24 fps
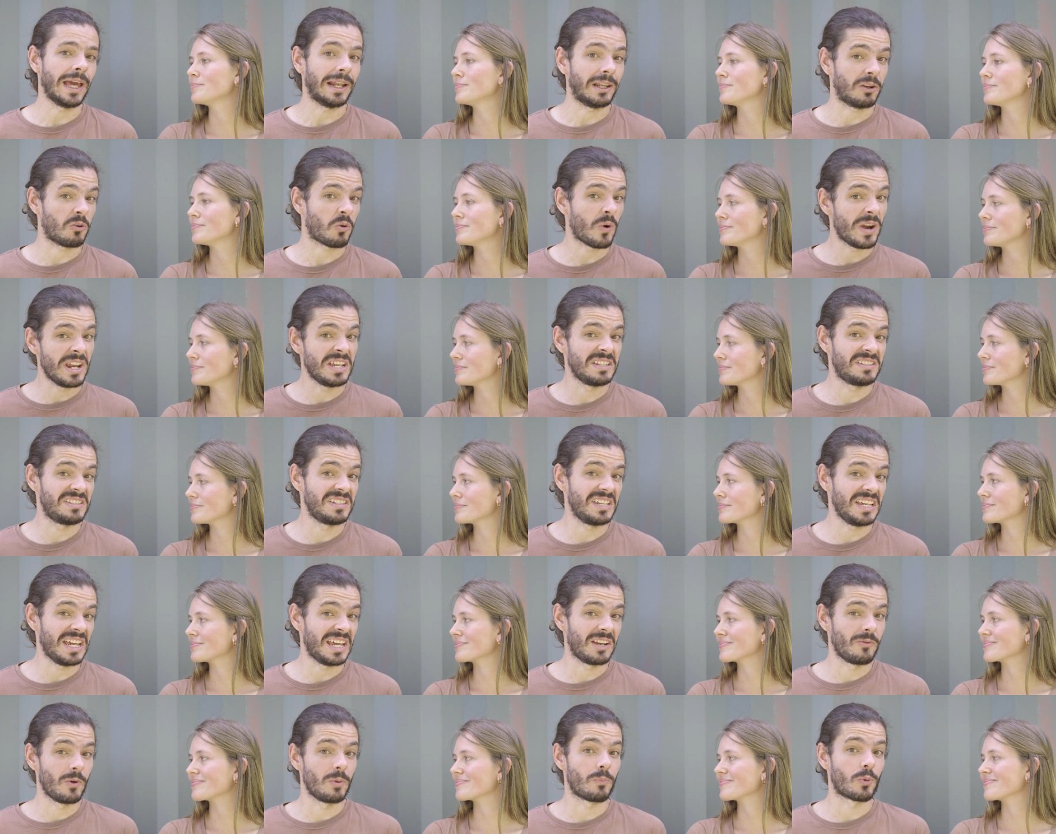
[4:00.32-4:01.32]
Speaker 1: get
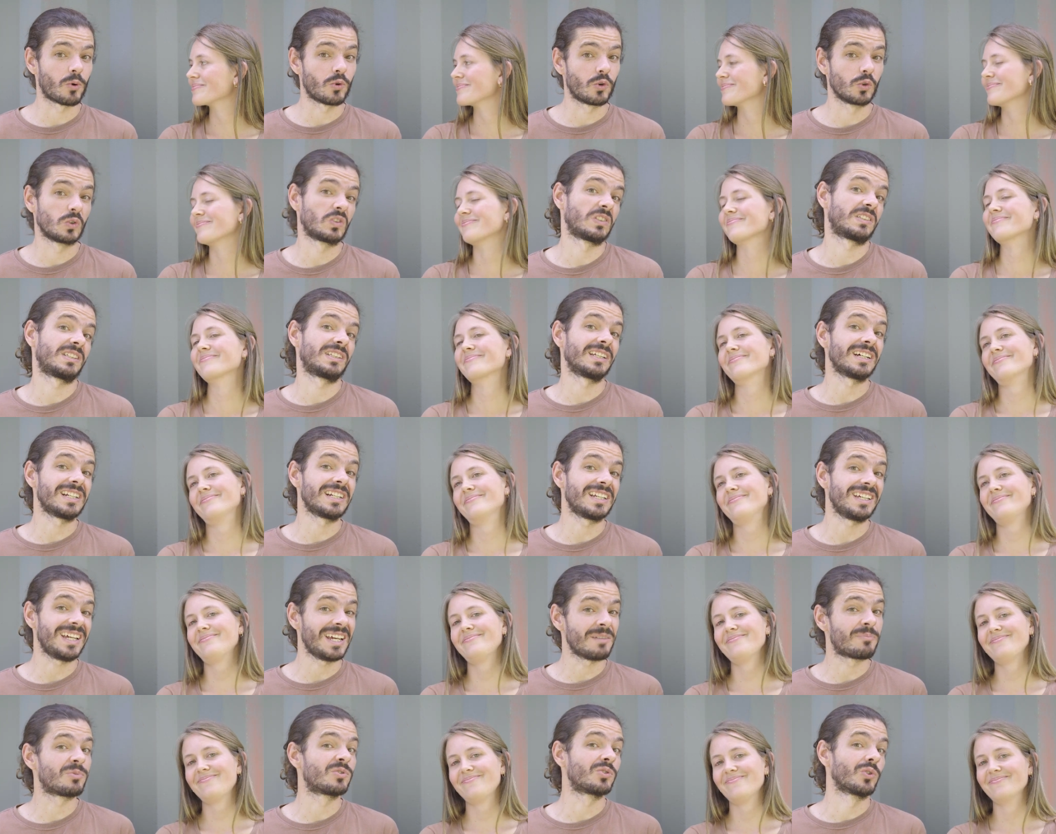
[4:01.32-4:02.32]
crazy and we produce
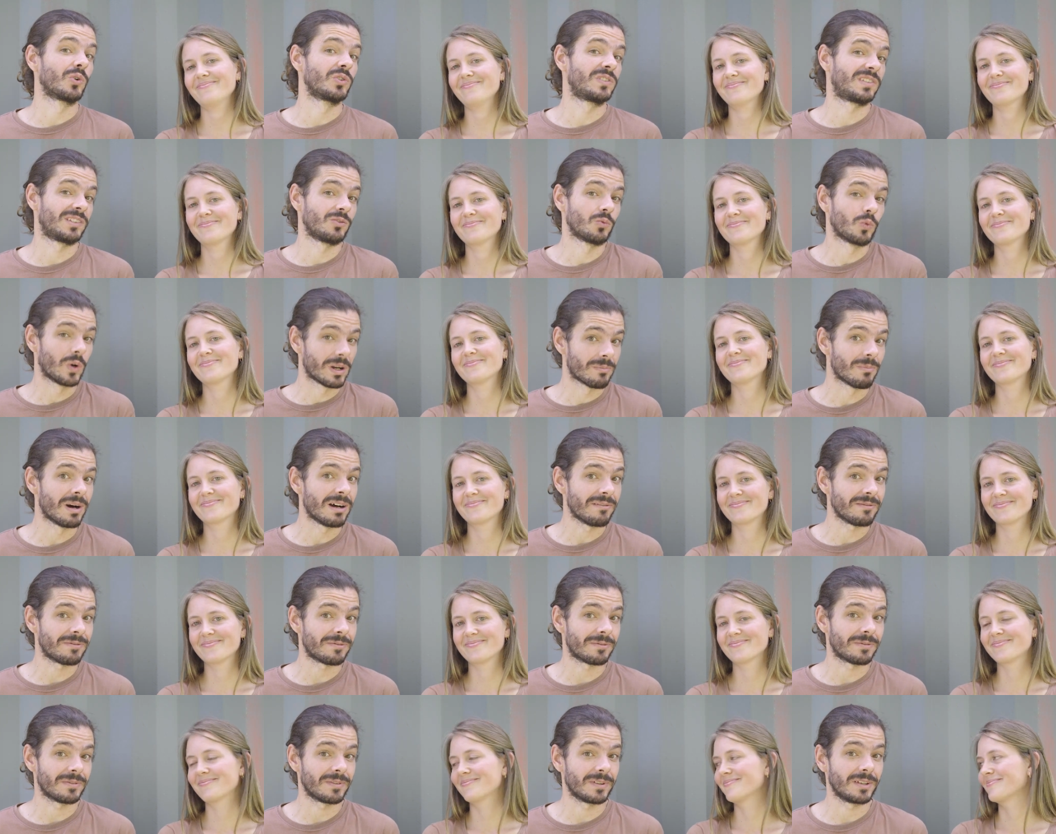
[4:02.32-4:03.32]
30 episodes in 1
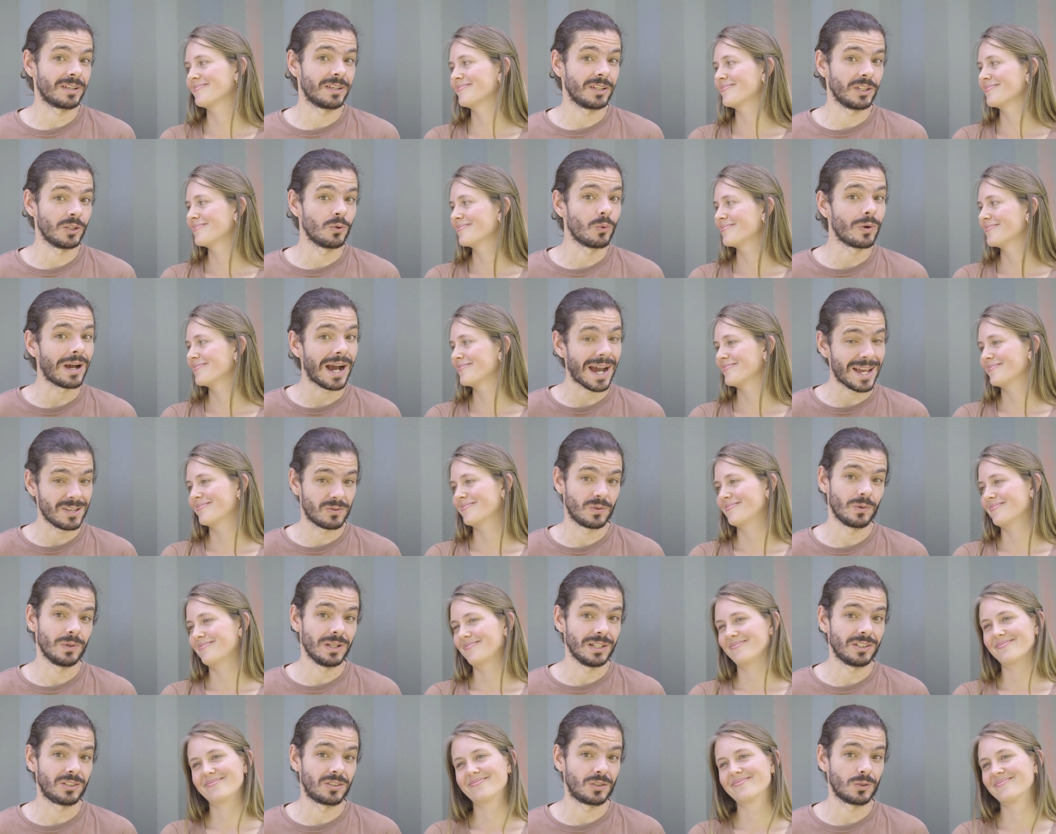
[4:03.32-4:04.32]
month, you guys will
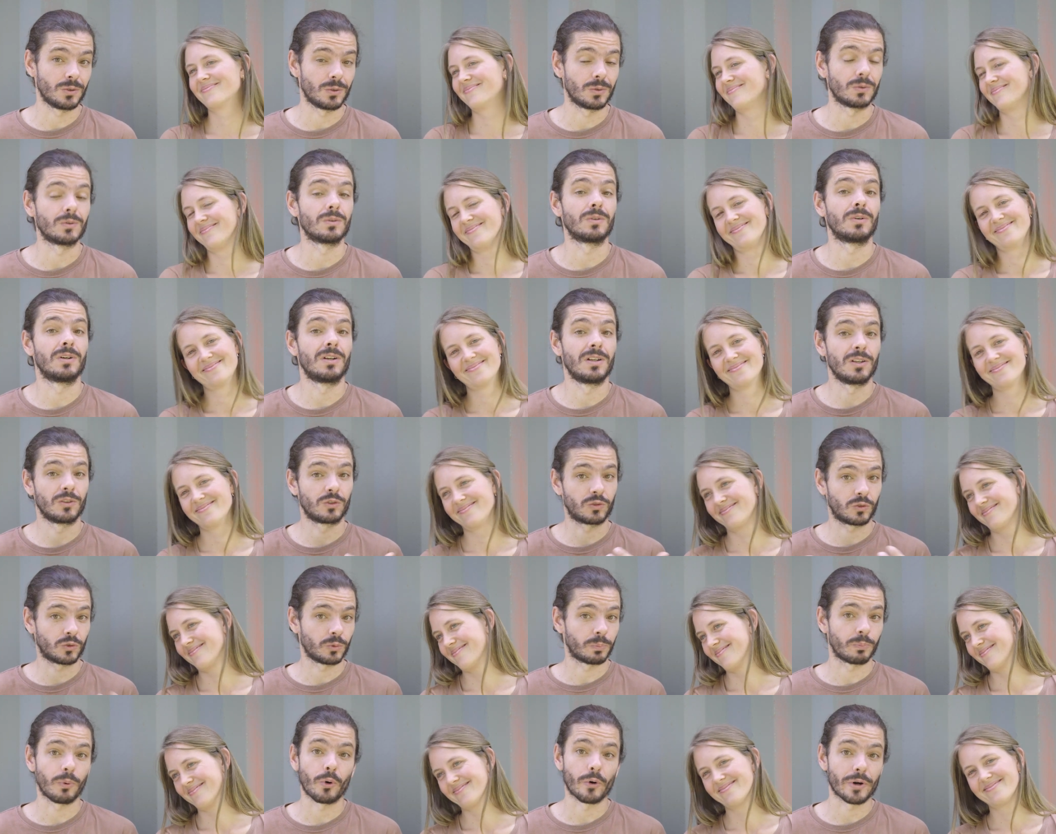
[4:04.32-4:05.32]
need to
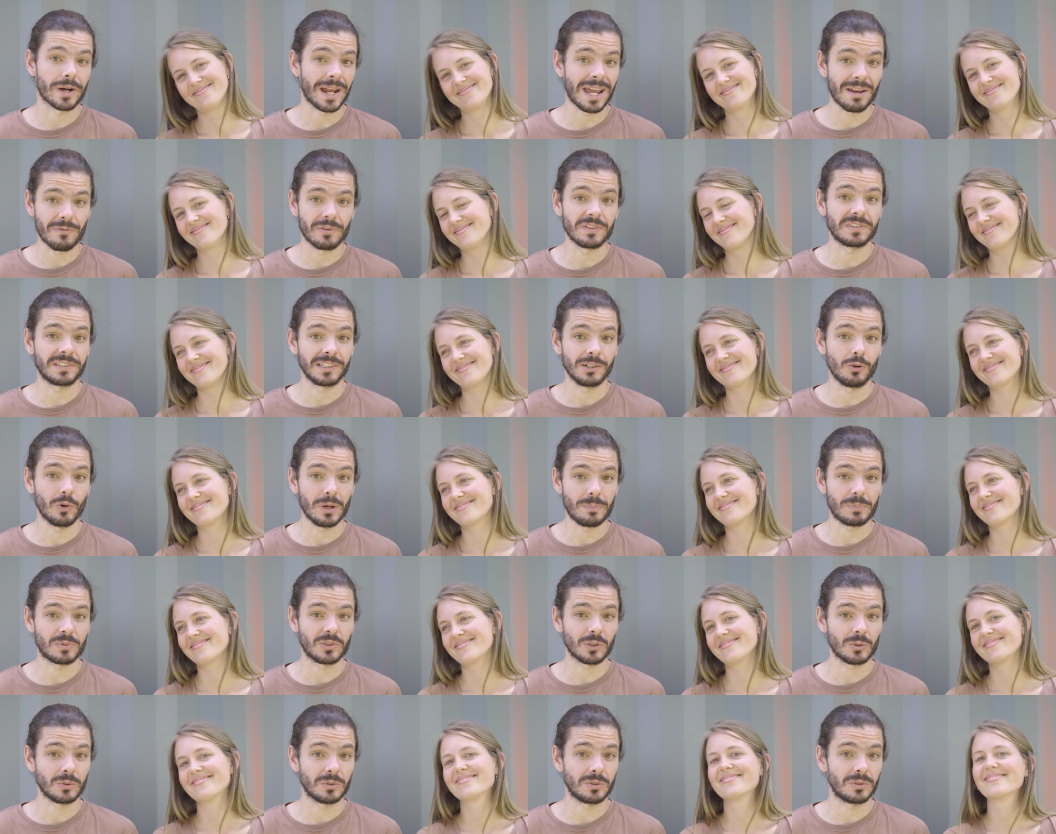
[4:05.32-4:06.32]
support every single
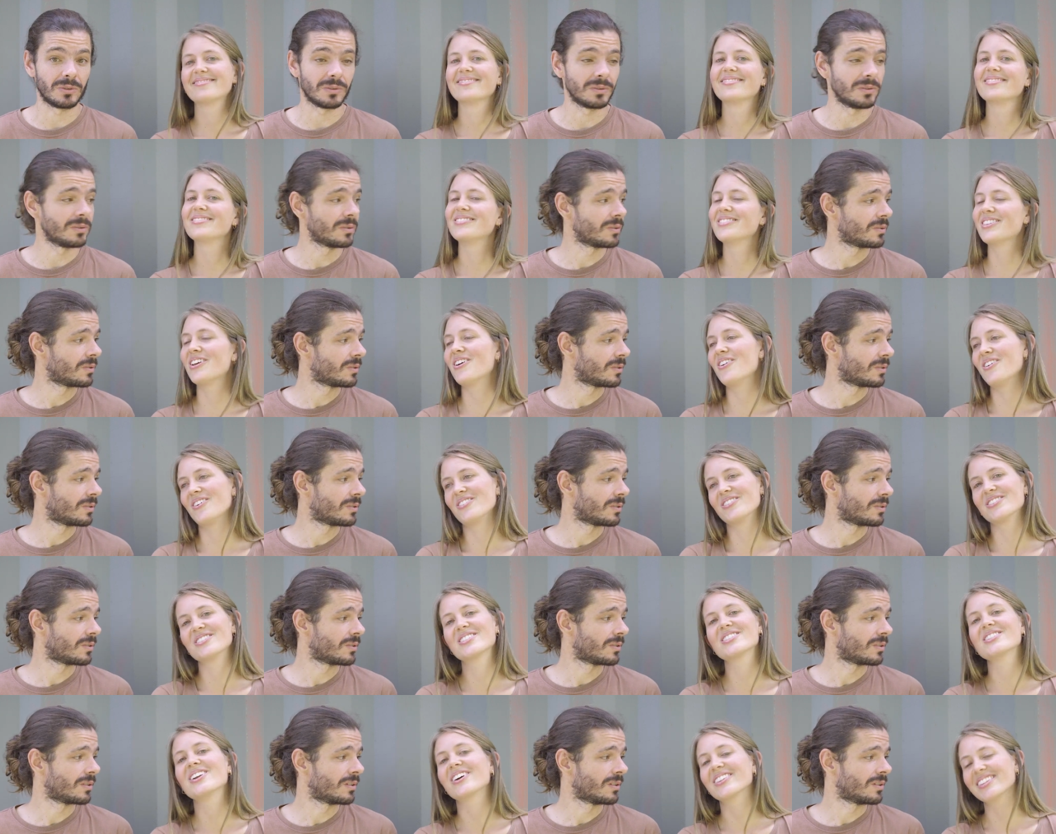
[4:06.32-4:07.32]
episode?
Speaker 2: No,
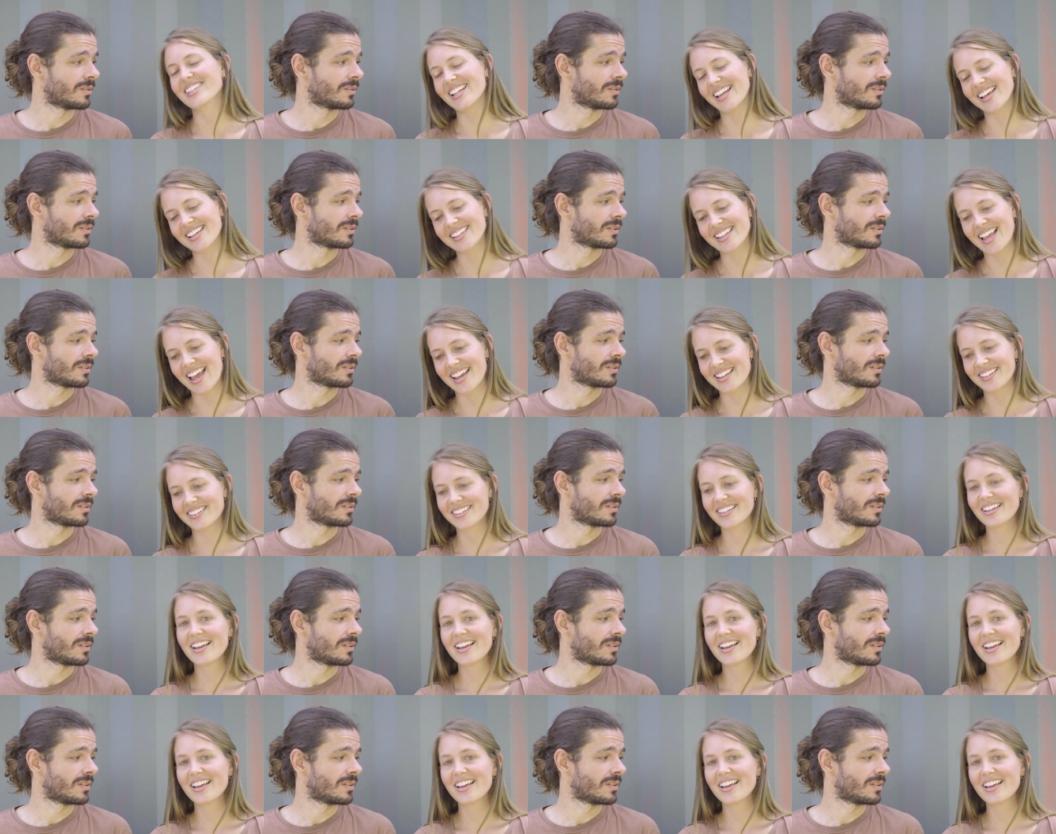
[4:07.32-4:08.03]
it's not like that.